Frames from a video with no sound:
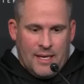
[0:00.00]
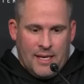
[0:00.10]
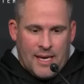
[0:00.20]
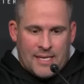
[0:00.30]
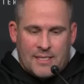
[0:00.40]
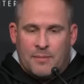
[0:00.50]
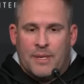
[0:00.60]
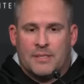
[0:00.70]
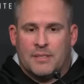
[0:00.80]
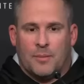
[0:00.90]
he hasn't
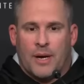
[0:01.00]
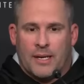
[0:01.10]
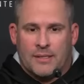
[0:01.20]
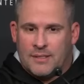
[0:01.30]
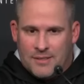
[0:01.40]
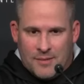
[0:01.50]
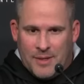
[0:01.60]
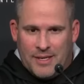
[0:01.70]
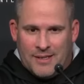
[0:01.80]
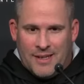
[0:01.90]
missed a practice.
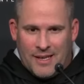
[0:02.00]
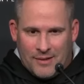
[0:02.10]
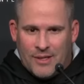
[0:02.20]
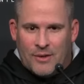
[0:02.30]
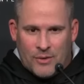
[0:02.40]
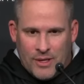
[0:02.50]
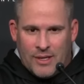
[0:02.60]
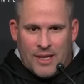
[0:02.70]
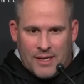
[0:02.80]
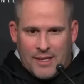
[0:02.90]
Literally,
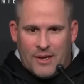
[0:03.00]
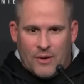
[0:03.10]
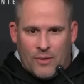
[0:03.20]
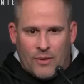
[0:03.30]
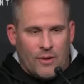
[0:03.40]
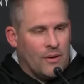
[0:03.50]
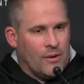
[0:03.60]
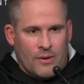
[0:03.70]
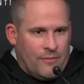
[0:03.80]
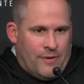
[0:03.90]

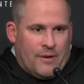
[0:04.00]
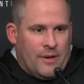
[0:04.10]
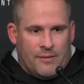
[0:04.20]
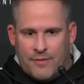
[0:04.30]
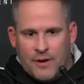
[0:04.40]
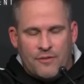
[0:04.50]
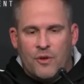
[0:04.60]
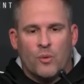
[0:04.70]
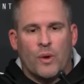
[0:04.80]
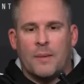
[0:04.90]
or very, very
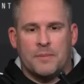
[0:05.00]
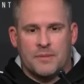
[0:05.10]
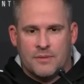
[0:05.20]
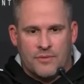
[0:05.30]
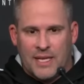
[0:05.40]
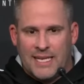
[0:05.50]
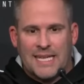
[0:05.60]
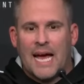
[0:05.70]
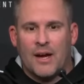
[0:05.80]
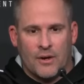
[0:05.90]
few reps the
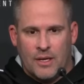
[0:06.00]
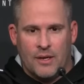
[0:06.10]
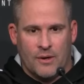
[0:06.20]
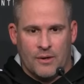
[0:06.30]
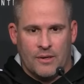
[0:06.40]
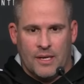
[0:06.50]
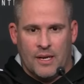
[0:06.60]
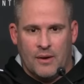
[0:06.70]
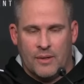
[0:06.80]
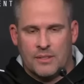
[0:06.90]
entire year,
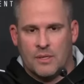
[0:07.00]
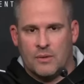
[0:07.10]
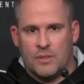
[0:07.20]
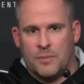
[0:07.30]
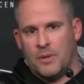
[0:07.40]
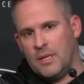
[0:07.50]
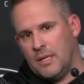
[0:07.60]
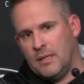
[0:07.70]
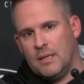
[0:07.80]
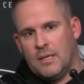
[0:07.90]
And so to put
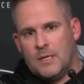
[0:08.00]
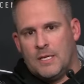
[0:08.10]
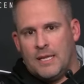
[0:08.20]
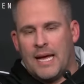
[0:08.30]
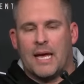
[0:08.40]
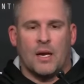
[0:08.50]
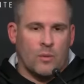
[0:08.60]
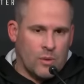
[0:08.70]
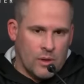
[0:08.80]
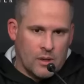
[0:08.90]
in that kind
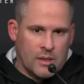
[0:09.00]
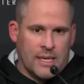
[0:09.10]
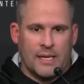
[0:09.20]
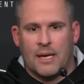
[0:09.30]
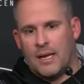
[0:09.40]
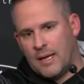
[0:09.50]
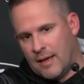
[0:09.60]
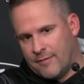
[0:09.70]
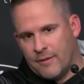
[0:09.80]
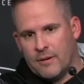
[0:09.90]
of work and that kind of
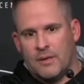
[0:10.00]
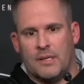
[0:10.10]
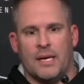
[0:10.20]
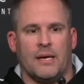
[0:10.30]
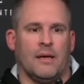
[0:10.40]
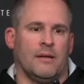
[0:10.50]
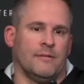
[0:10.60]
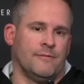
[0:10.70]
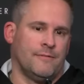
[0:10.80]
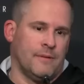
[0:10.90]
effort and that kind
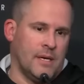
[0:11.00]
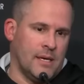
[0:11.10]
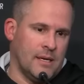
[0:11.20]
of